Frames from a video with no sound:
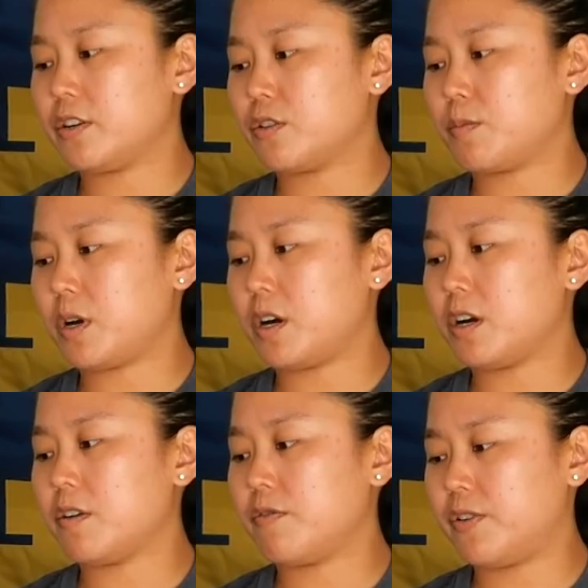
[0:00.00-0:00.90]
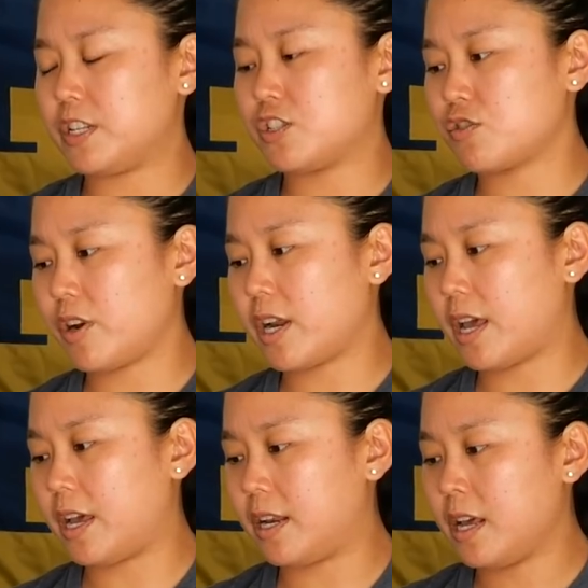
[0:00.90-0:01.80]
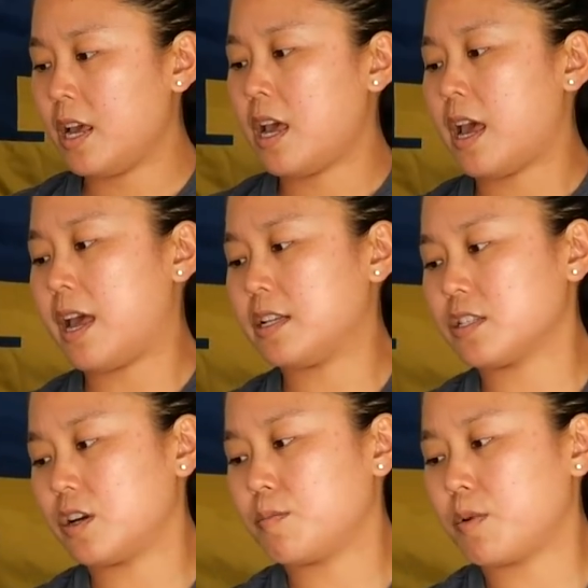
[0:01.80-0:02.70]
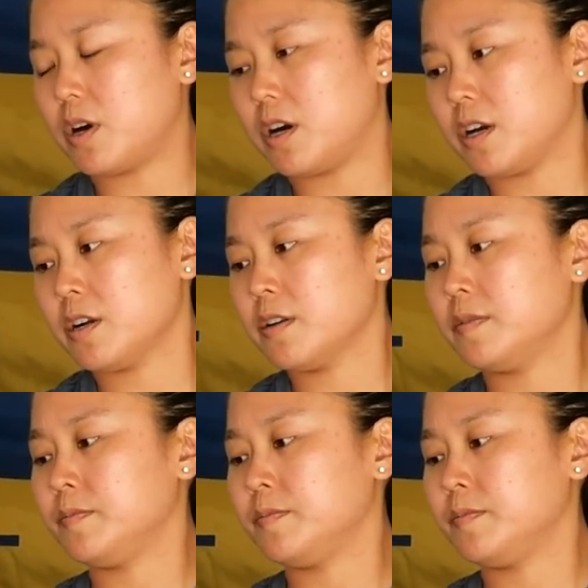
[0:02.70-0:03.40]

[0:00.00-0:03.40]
under the bar, feet straight ahead, hands on bar.